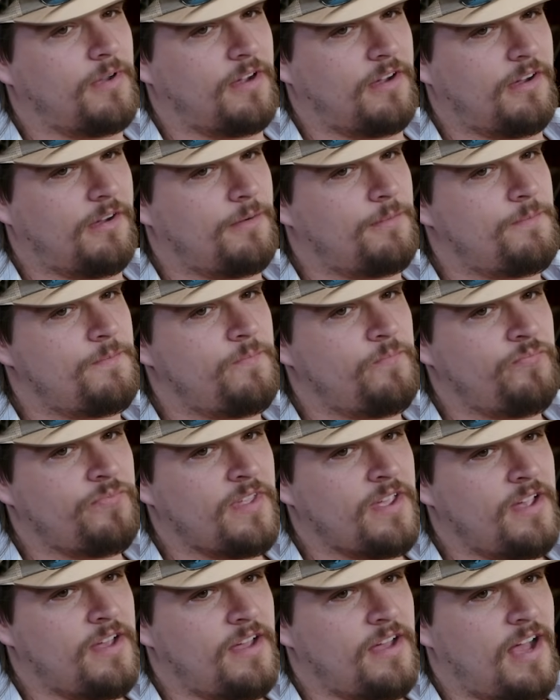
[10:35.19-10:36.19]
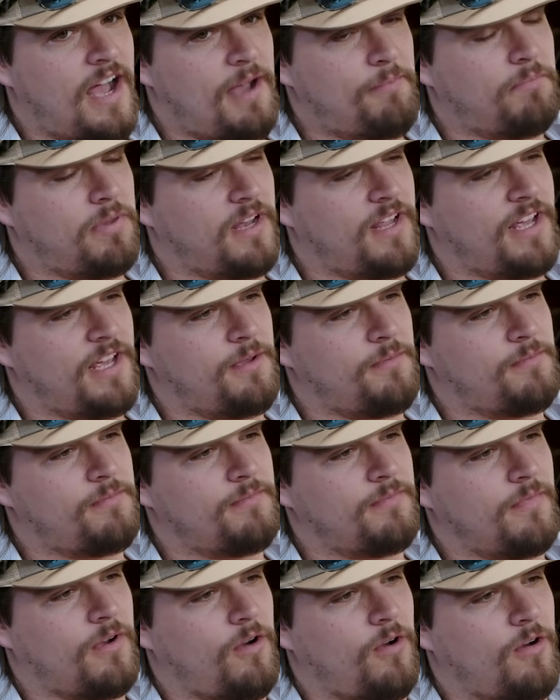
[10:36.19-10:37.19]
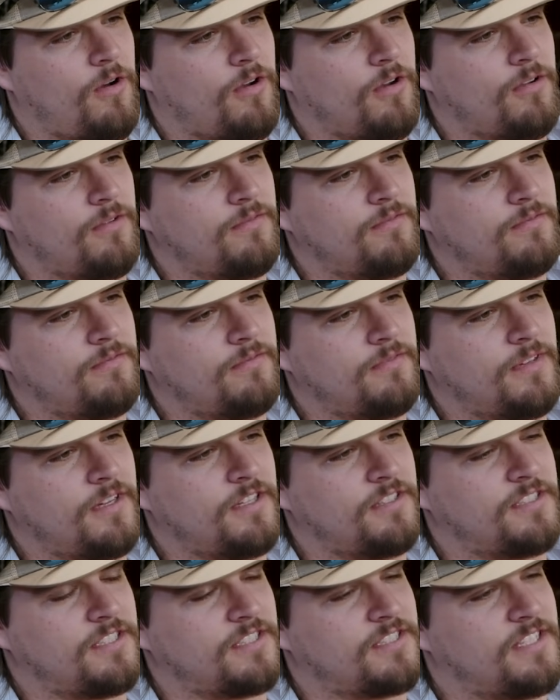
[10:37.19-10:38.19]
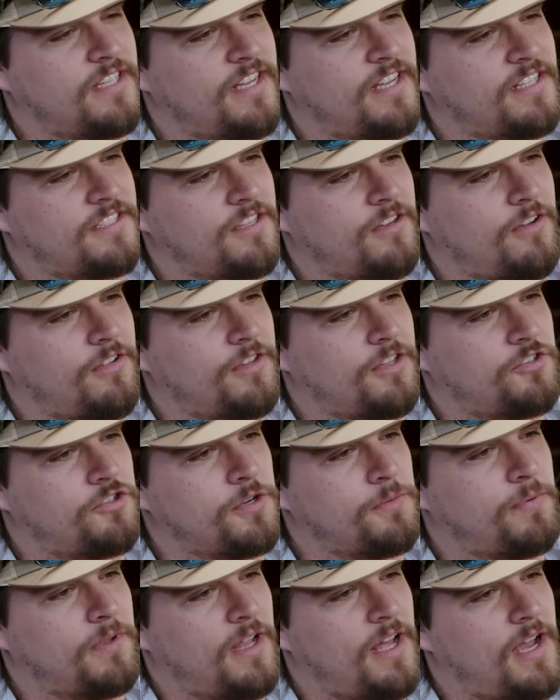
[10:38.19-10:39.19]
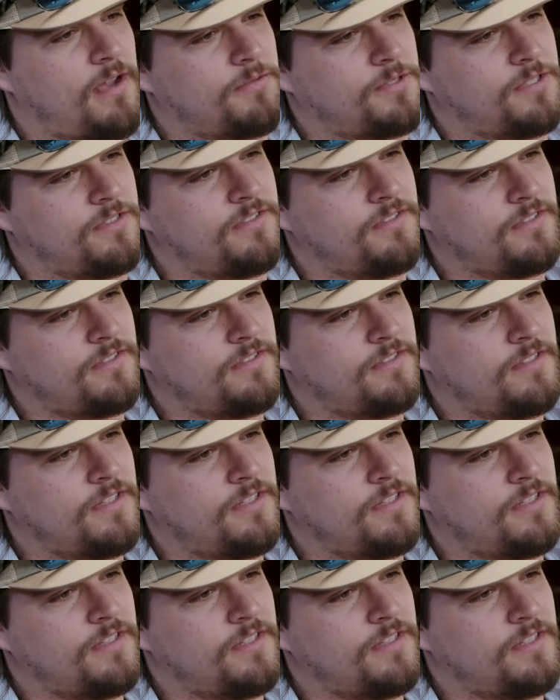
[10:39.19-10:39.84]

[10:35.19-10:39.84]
I blame our unsuccess on the triple option.